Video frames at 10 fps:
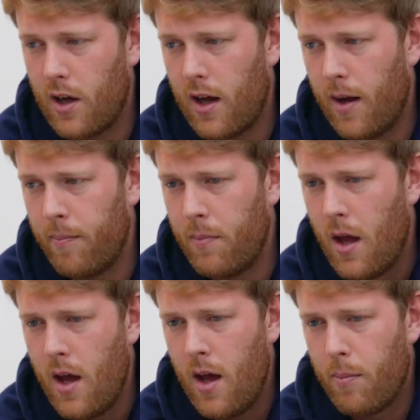
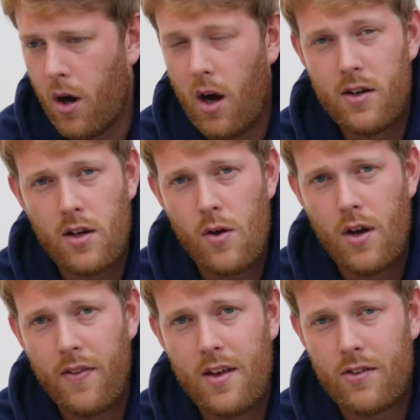but I don't
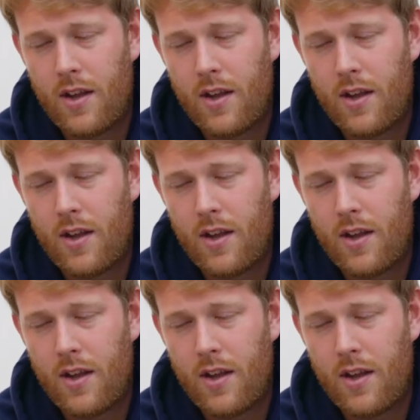at this